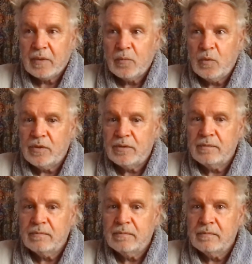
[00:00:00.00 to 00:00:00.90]
with
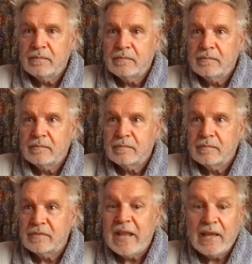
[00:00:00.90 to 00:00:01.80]

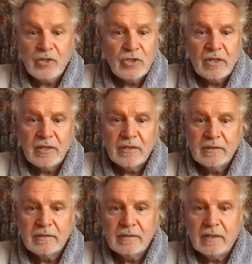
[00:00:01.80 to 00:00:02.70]
nature
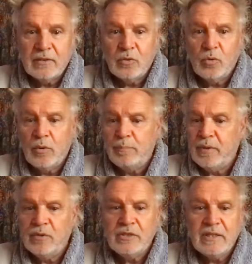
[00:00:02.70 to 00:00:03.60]
and all the
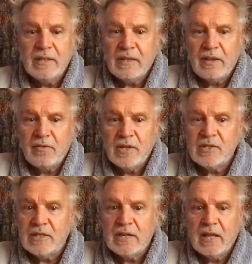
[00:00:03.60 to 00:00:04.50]
beauty that there is
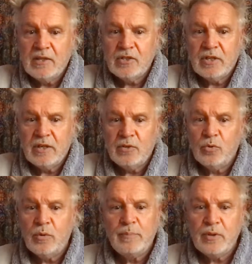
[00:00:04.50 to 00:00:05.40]
in nature and all
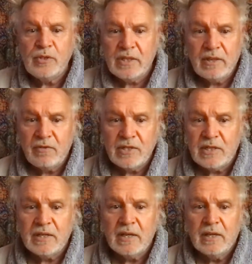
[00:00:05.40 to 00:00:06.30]
the beauty there is
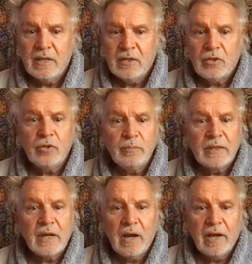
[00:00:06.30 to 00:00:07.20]
in
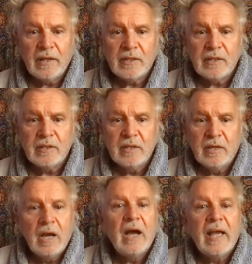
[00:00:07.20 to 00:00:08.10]
humankind.
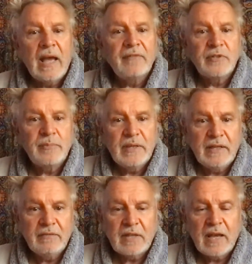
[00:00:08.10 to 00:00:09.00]
I have to
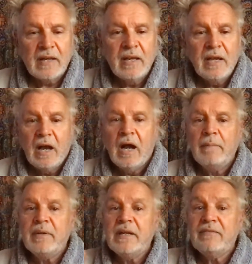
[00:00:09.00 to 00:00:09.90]
believe that. I
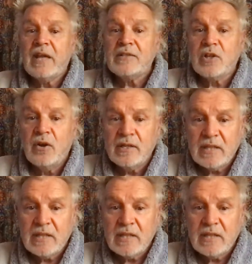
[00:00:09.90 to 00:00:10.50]
believe that's going to